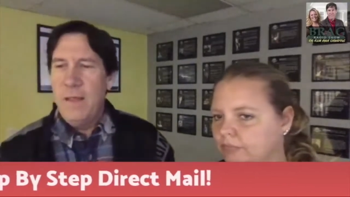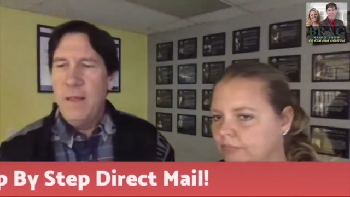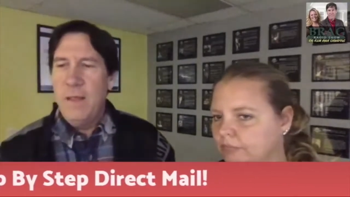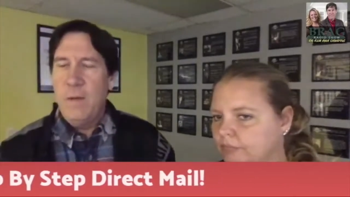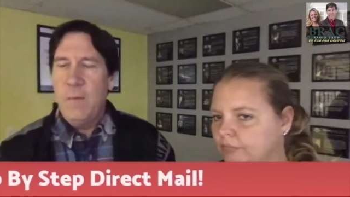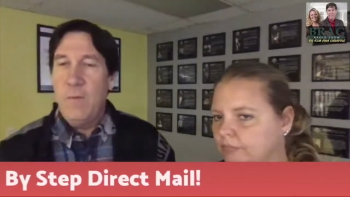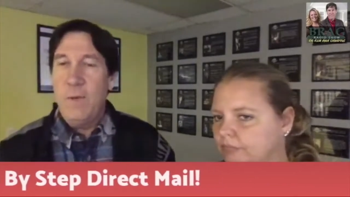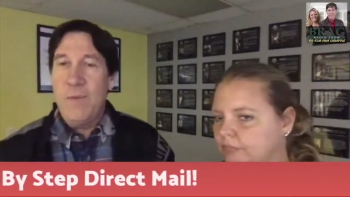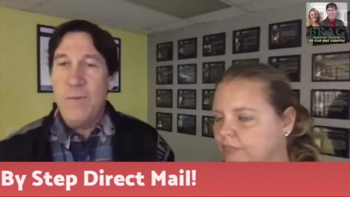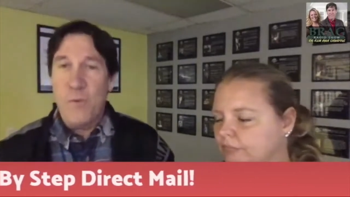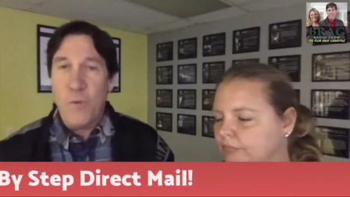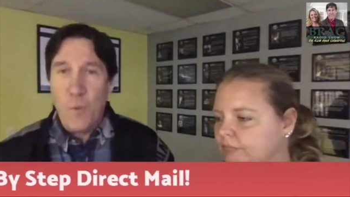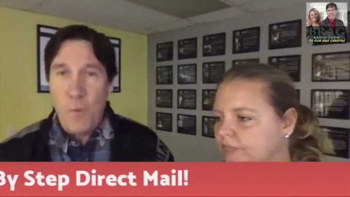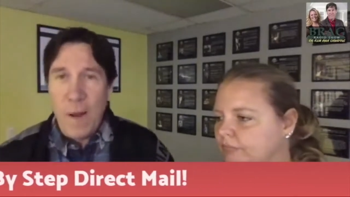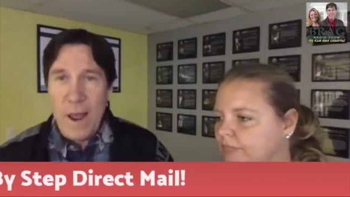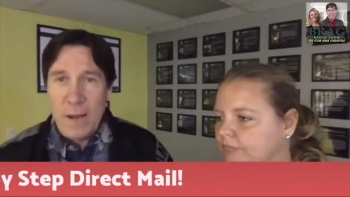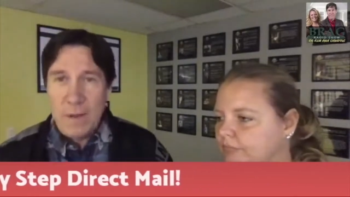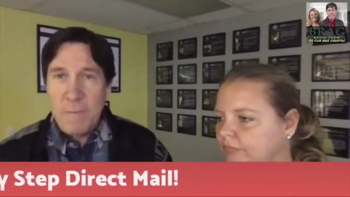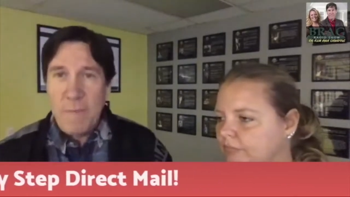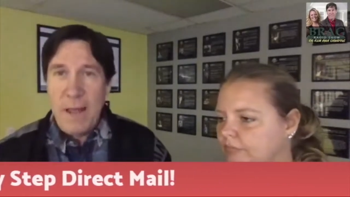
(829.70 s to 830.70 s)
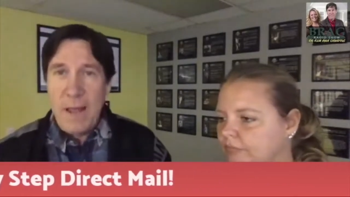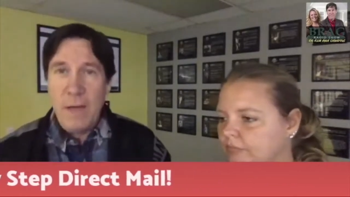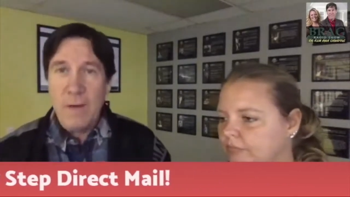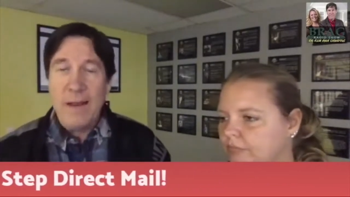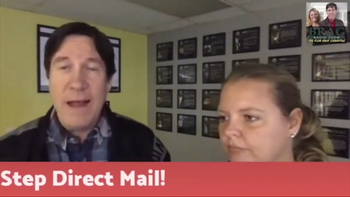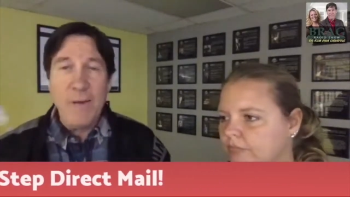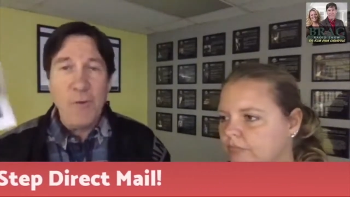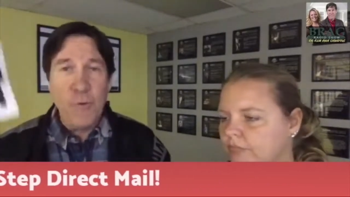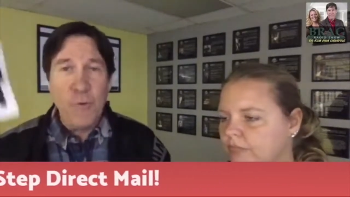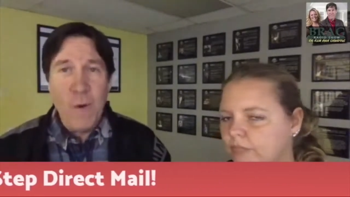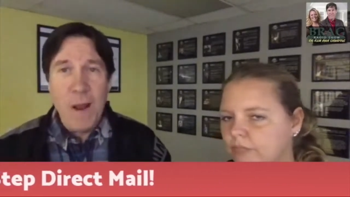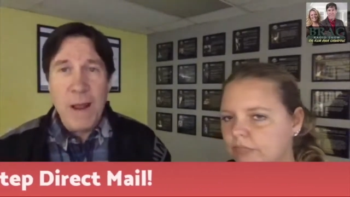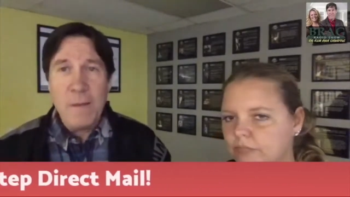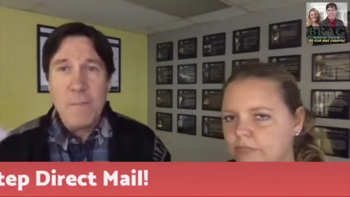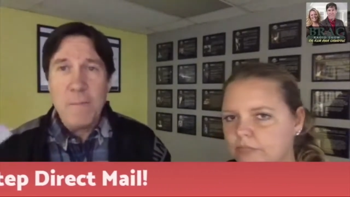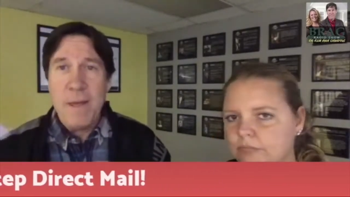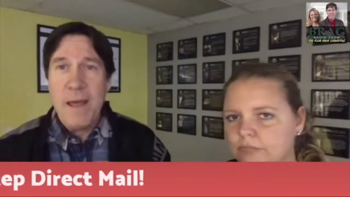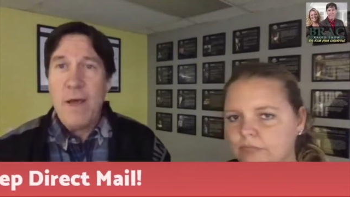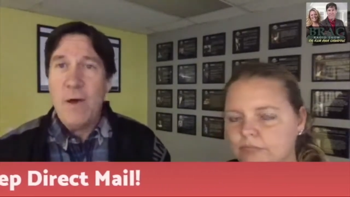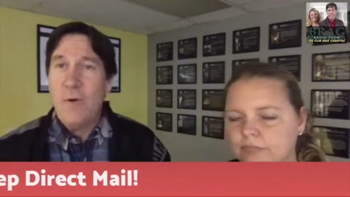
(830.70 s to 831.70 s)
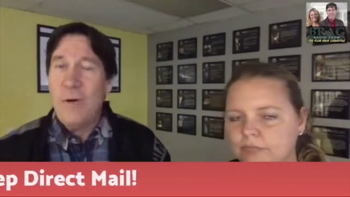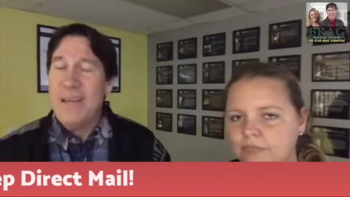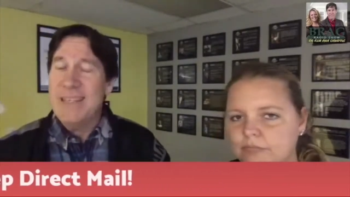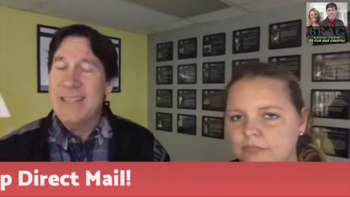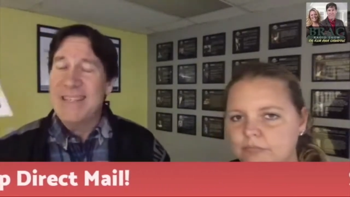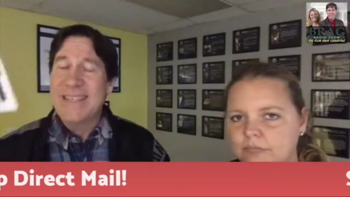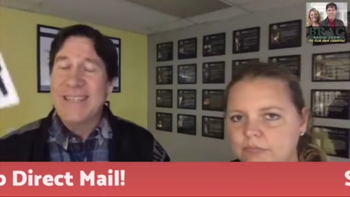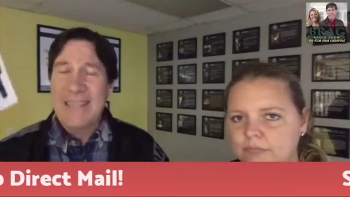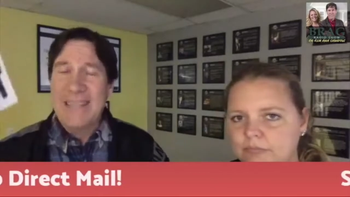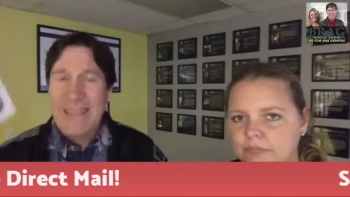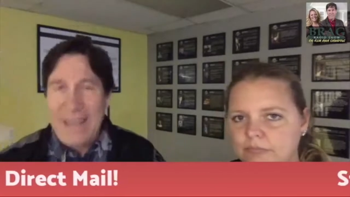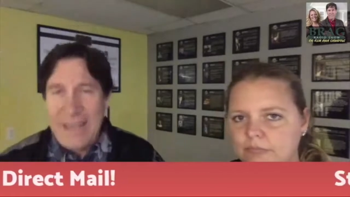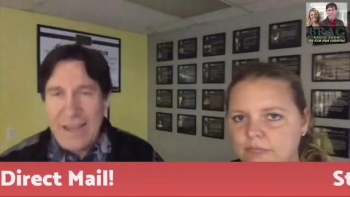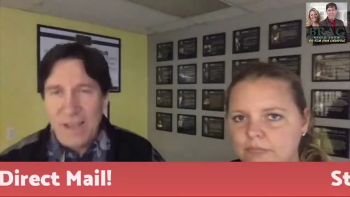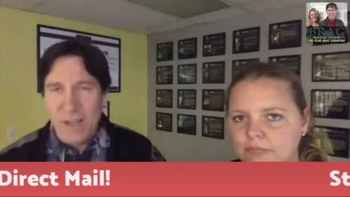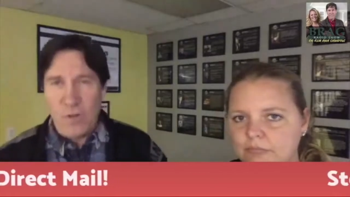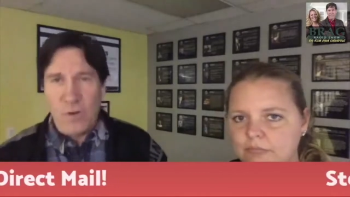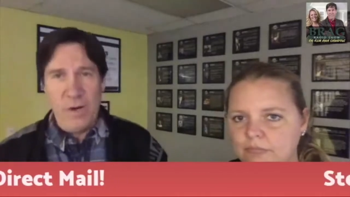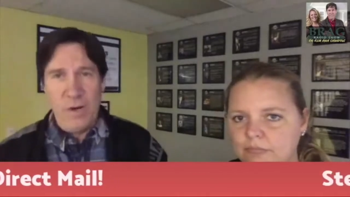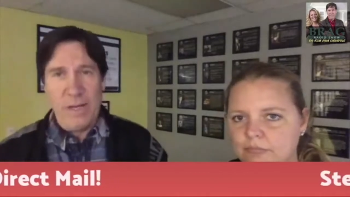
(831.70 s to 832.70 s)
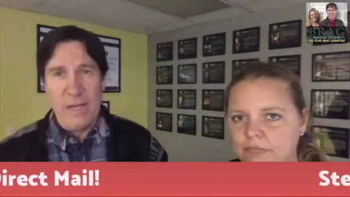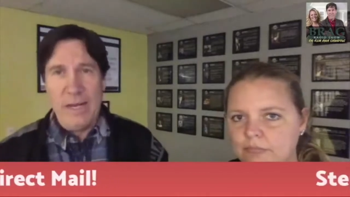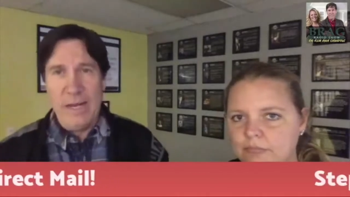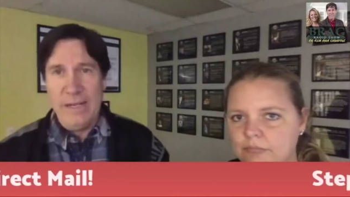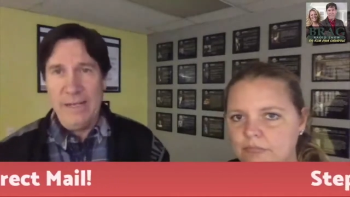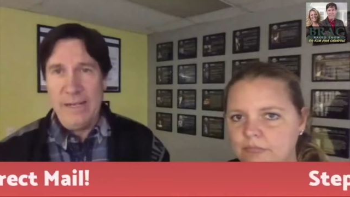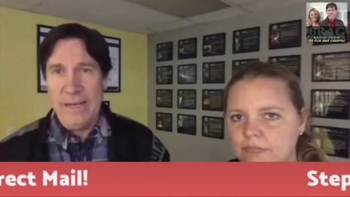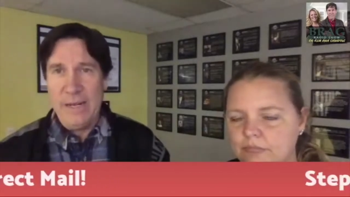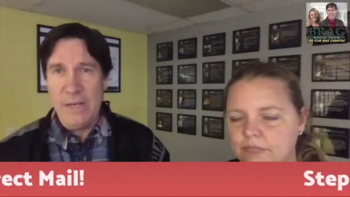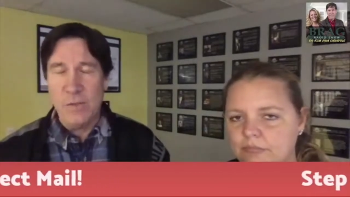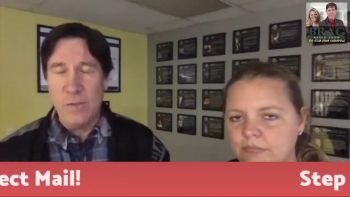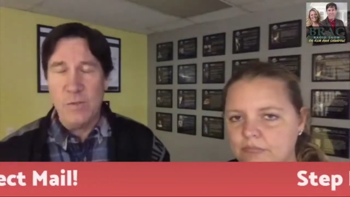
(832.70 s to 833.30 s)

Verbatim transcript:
Speaker 1: with direct mail, now direct mail is killer to get deals.